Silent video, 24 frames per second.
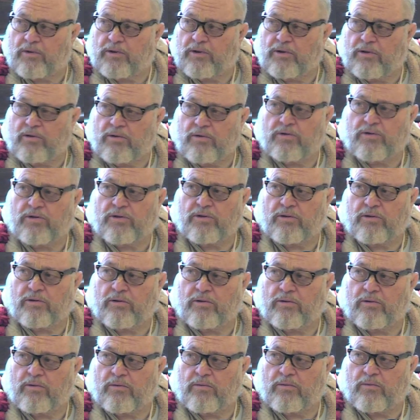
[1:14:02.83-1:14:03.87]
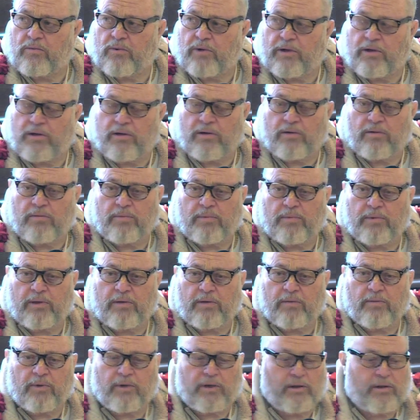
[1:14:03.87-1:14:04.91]
use you when
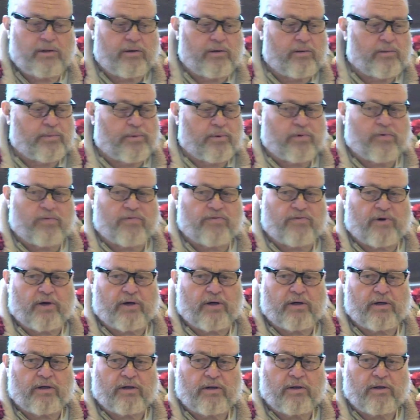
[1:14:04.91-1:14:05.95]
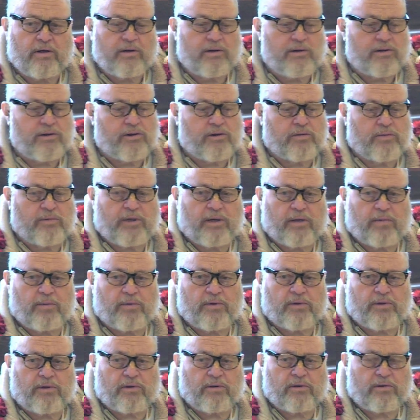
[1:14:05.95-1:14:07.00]
you're purified to be able
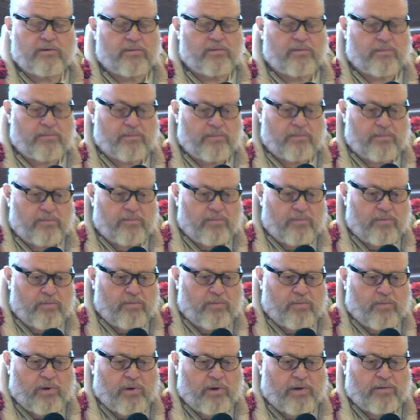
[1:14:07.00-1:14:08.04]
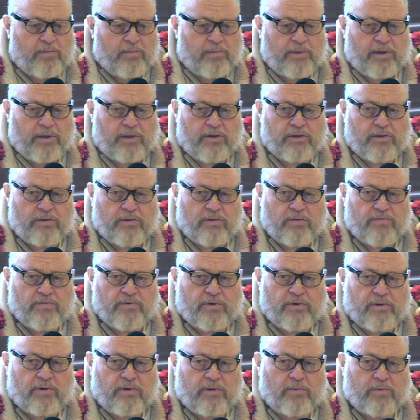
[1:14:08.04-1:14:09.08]
to want to be
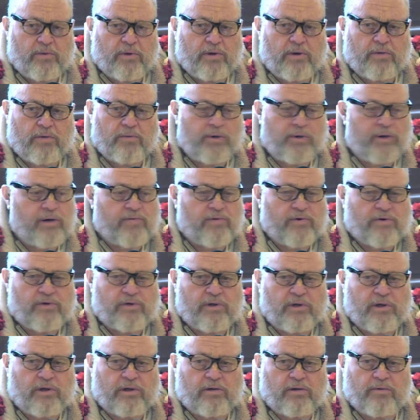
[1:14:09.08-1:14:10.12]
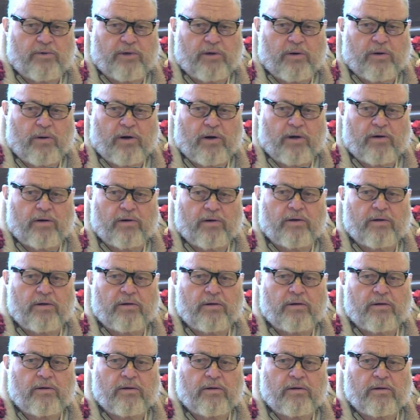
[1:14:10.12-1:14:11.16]
servant, and whatever is needed and required.
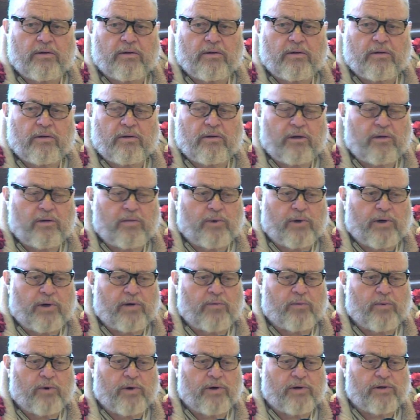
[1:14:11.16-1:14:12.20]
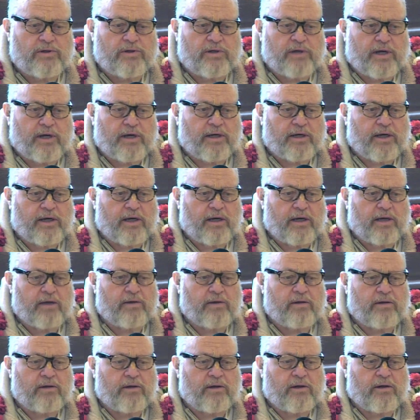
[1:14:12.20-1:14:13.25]
And when one is dedicated,
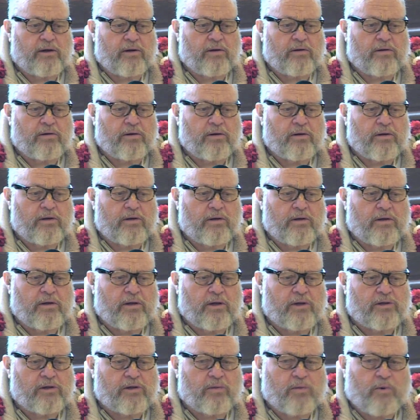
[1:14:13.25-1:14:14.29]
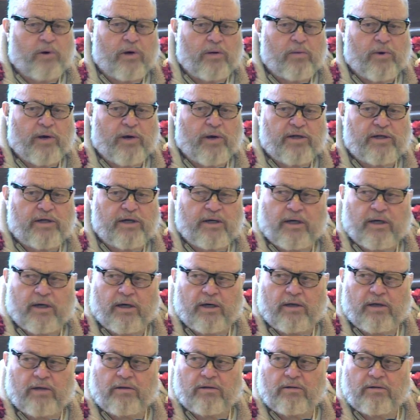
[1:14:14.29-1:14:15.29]
it's a one-way ticket.